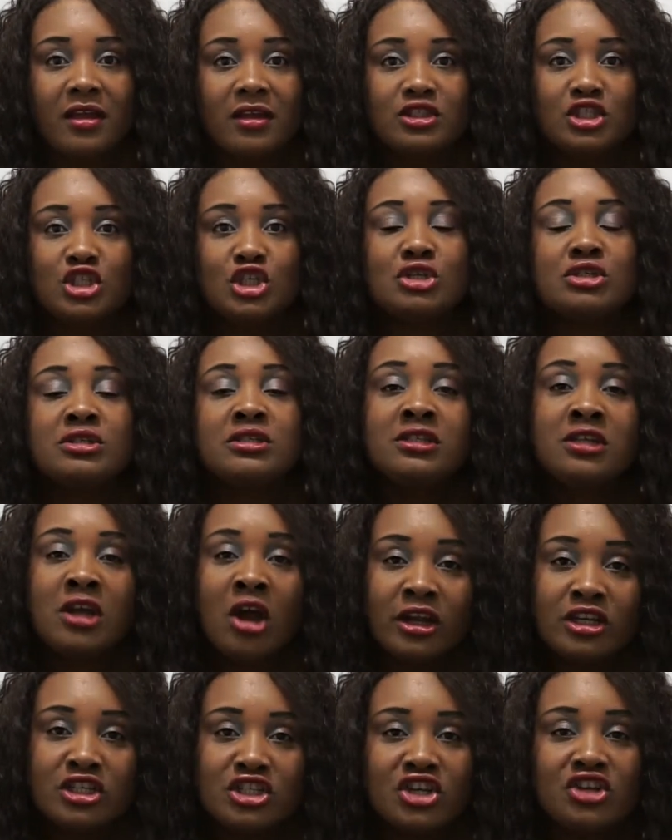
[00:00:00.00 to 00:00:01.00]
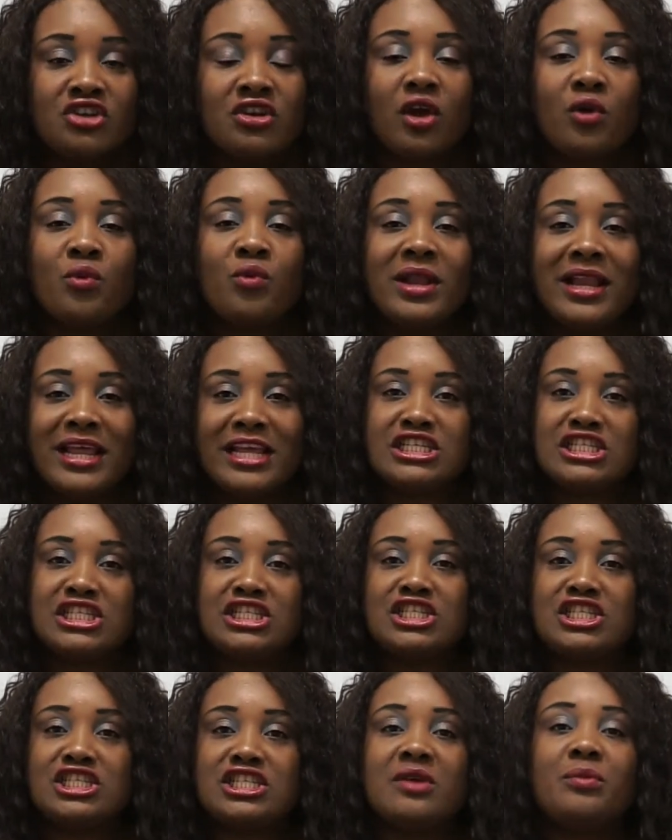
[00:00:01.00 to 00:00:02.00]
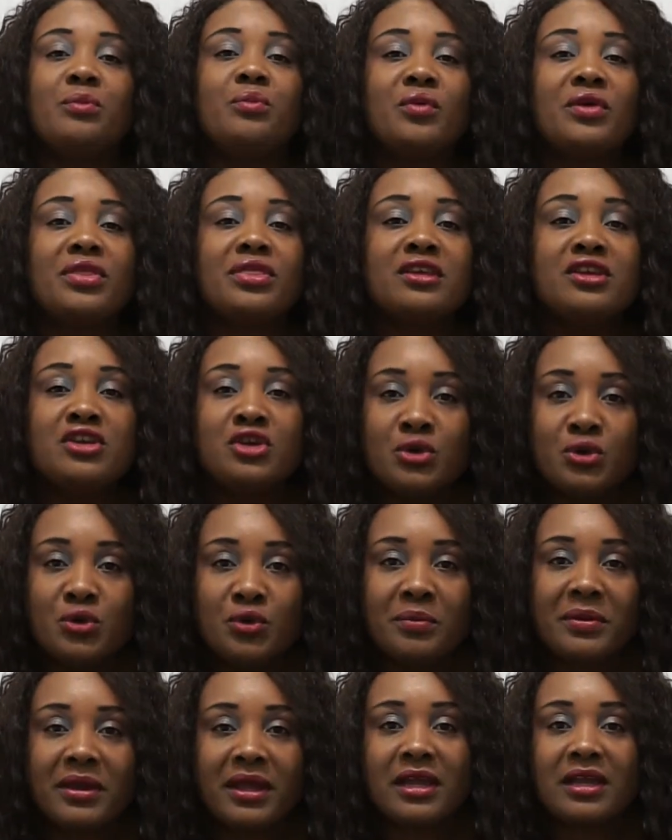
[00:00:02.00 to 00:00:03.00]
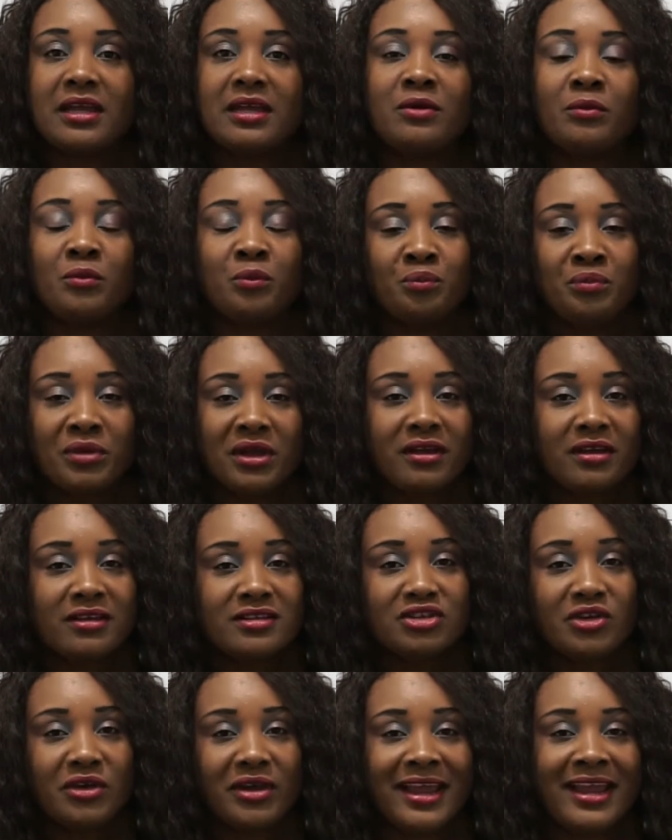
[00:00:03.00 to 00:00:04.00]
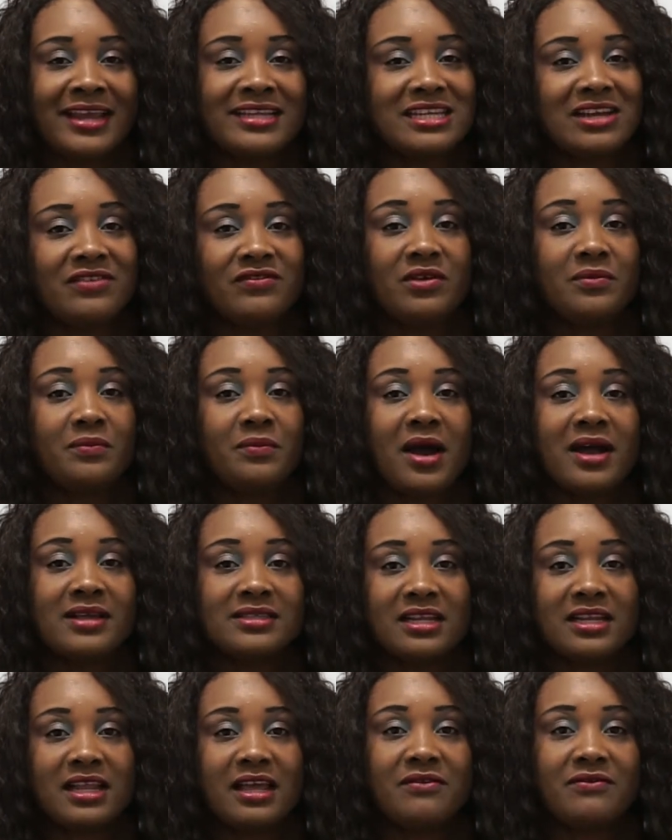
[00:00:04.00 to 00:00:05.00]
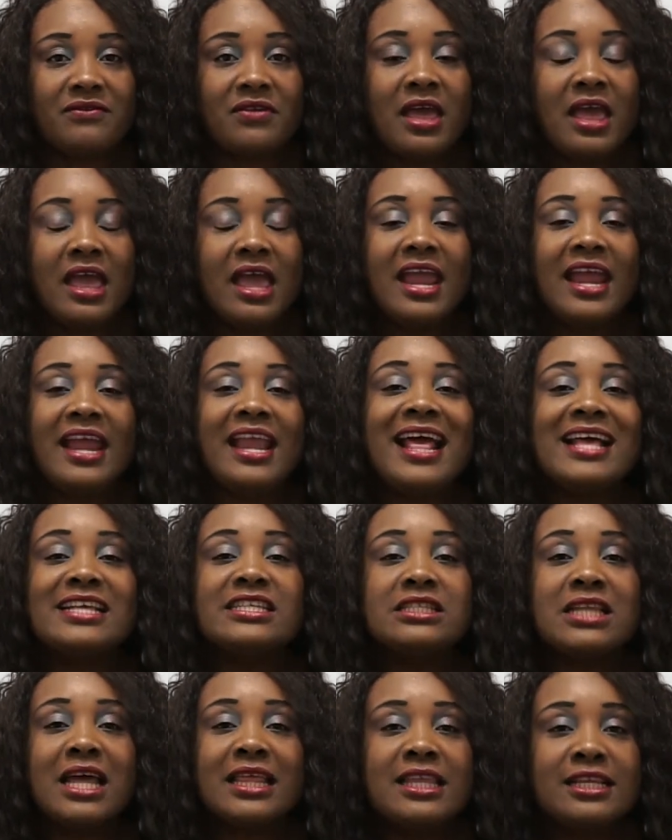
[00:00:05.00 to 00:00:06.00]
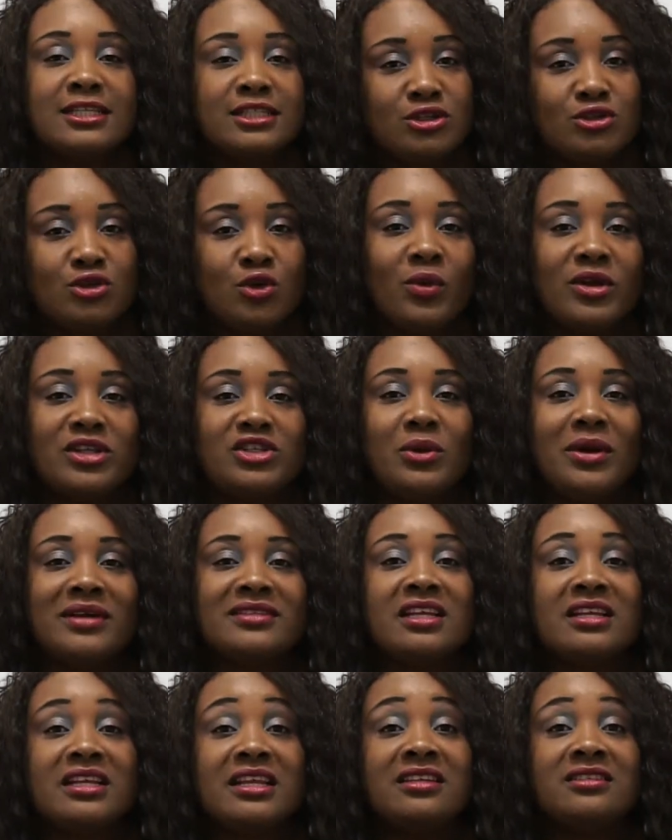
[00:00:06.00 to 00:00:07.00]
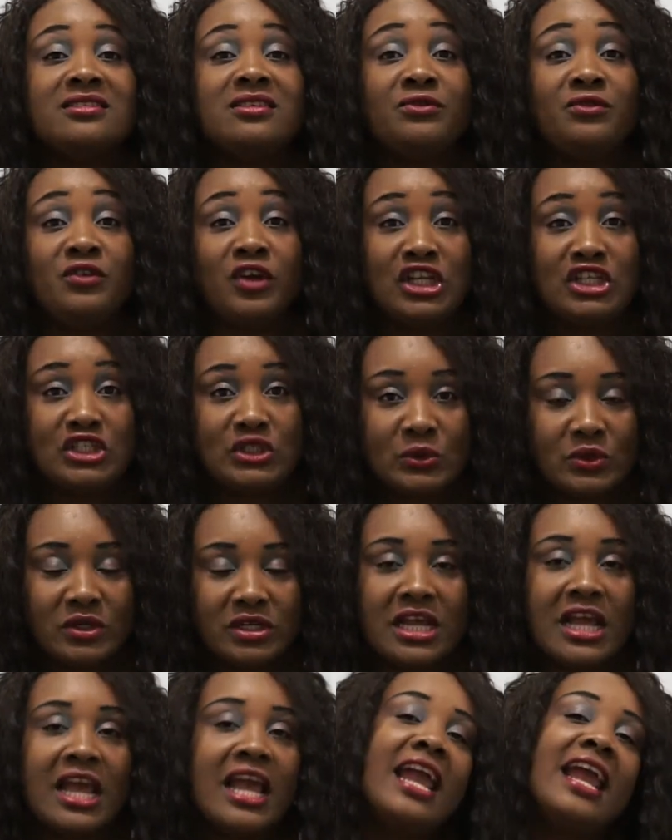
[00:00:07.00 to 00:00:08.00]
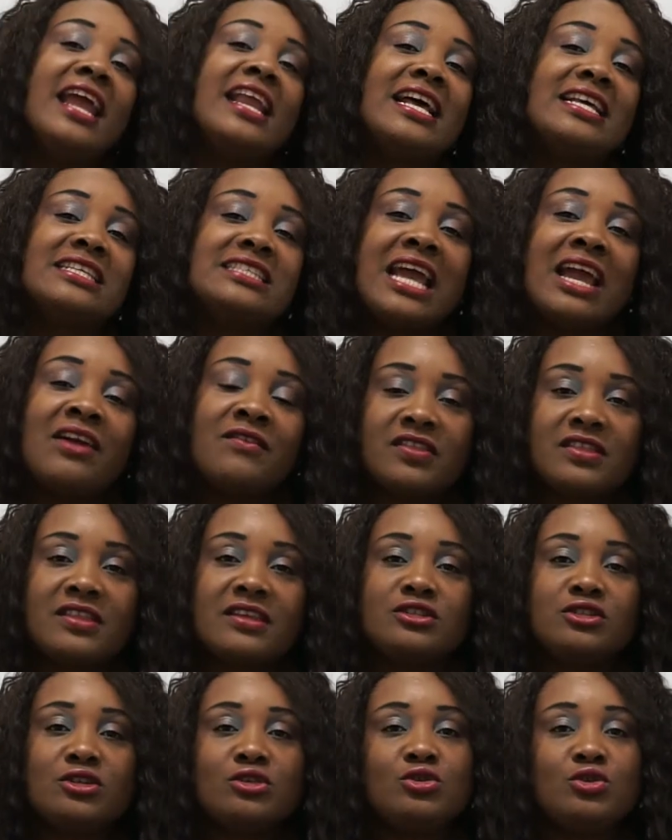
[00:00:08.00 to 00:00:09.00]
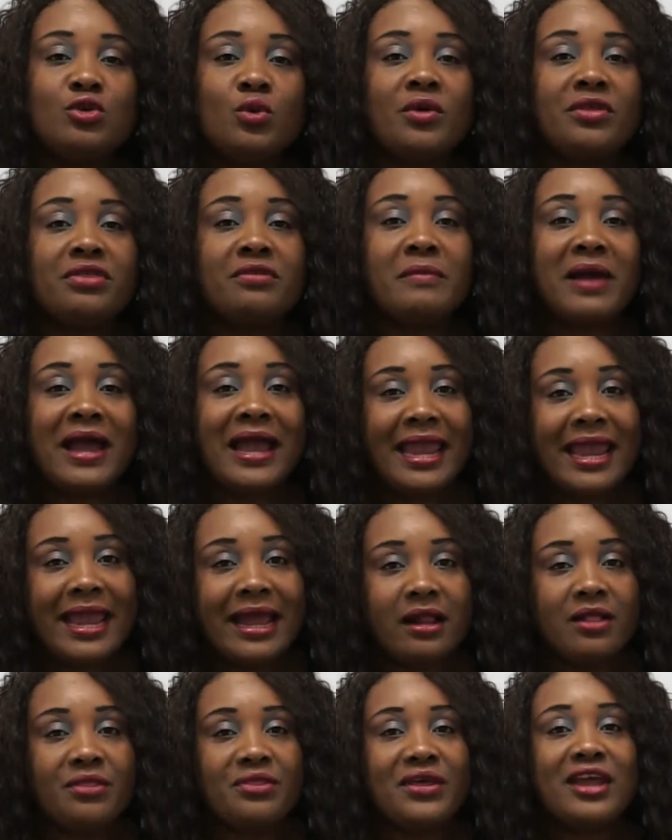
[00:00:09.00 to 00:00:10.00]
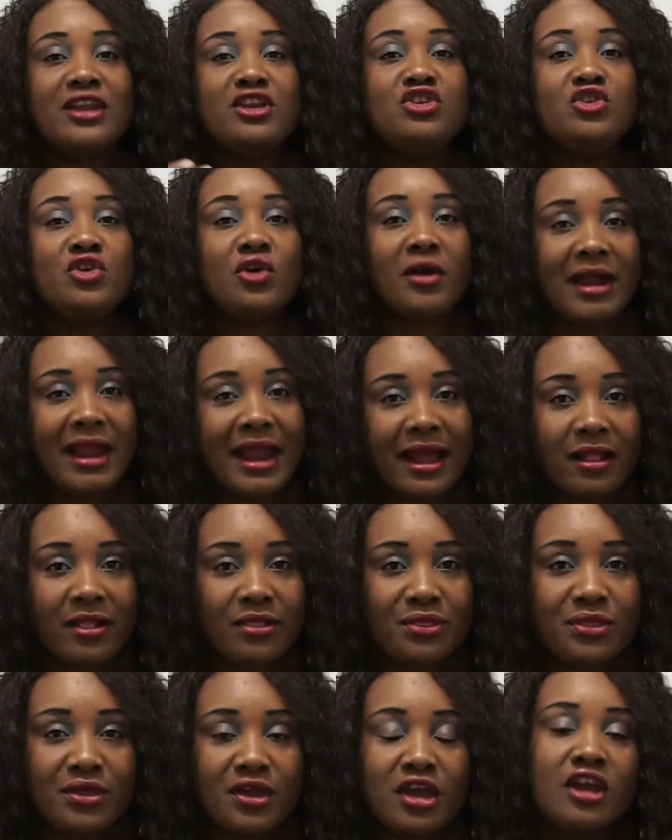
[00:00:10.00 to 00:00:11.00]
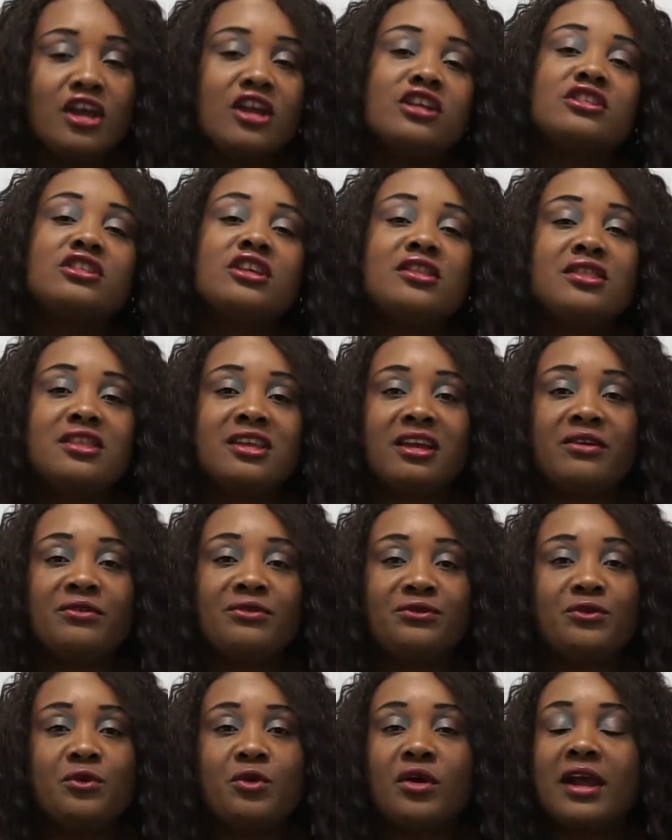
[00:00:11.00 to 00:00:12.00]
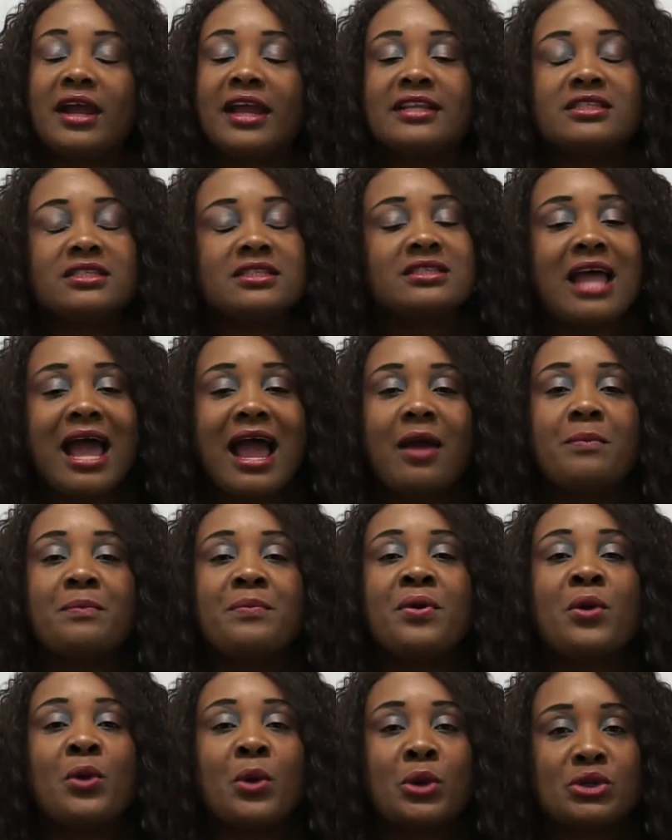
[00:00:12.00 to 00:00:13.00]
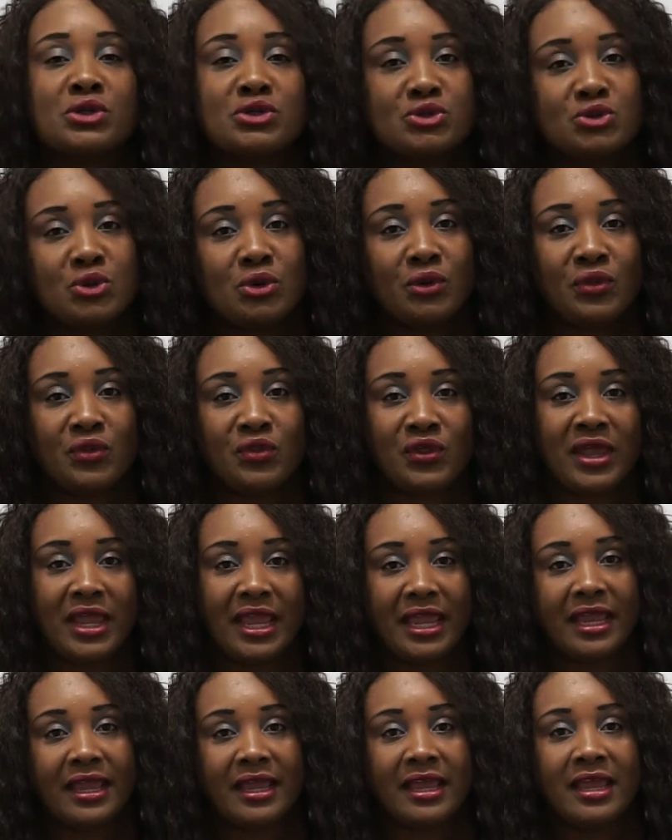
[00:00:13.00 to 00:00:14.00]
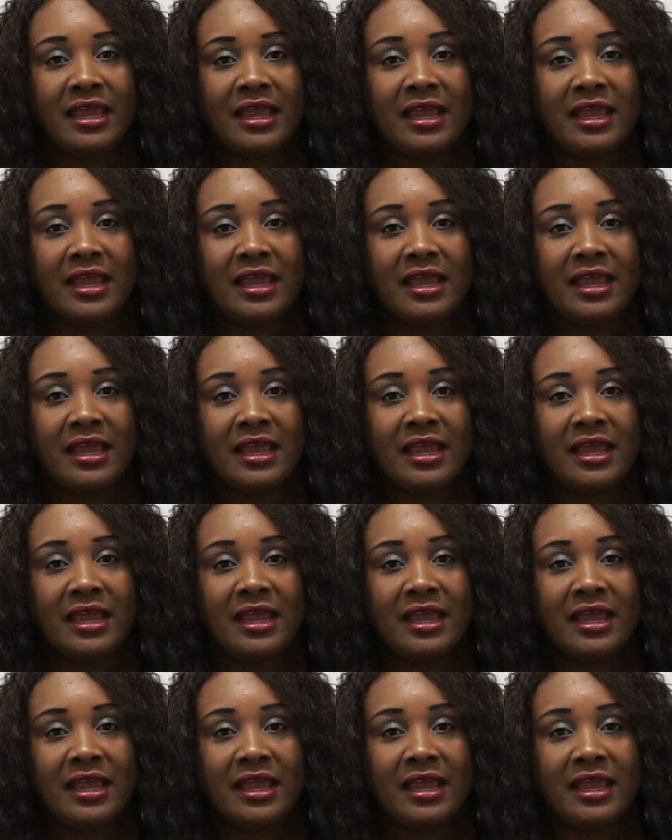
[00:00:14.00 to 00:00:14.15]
to continue a relationship with you because you're HIV positive. It has nothing to do with you as an individual. It has everything to do with my health and your health. So therefore, it's not a personal thing.